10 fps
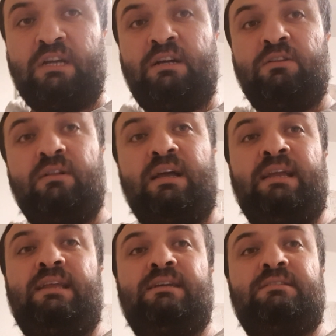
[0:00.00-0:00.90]
channel. I
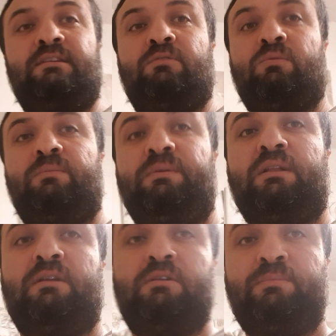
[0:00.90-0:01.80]
guess it will be a
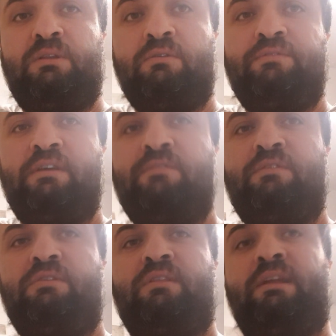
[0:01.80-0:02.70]
little bit of
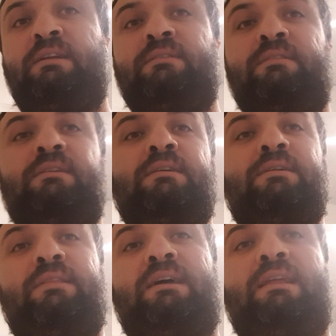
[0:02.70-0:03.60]
everything
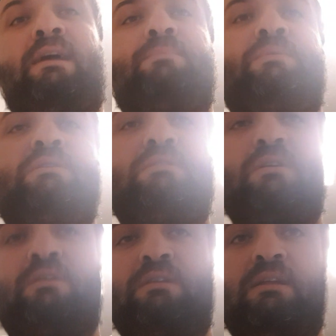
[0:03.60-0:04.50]
that happens
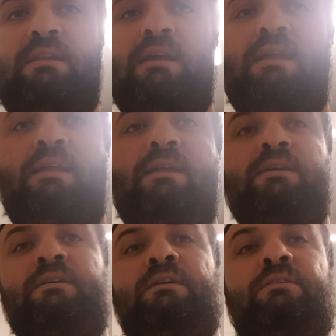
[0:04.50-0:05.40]
on the
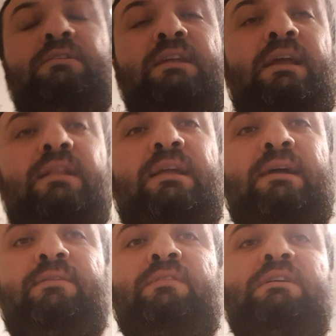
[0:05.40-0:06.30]
day-to-day
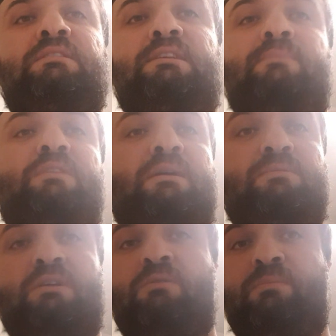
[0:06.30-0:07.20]
life.
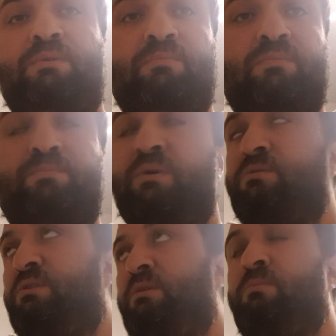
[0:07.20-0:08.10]
Sometimes I will be
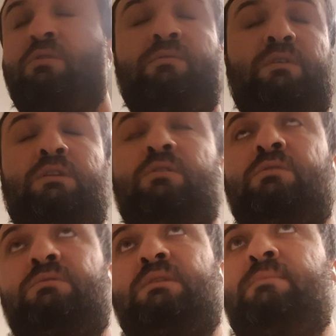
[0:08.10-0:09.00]
posting more
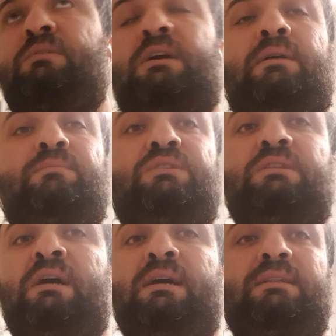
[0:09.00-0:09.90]
videos, sometimes
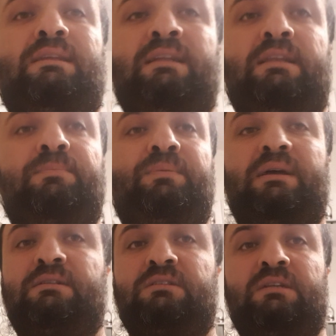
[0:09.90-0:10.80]
not. It
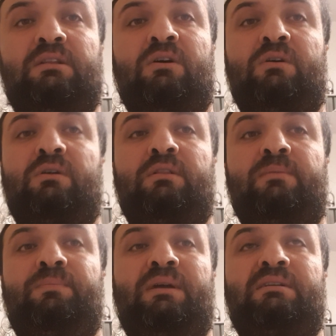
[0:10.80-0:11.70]
depends. It all
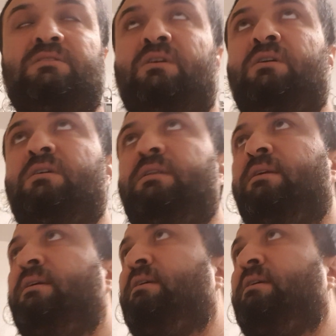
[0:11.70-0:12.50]
depends on